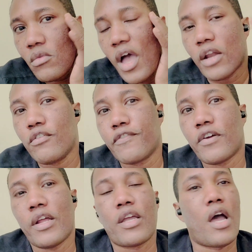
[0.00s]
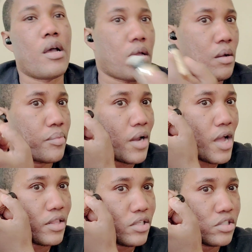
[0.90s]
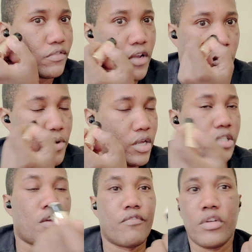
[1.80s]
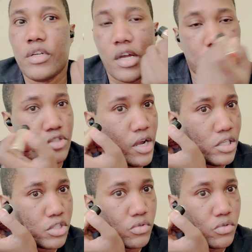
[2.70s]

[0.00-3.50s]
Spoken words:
I don't feel like I applied this the right way because I'm really not trying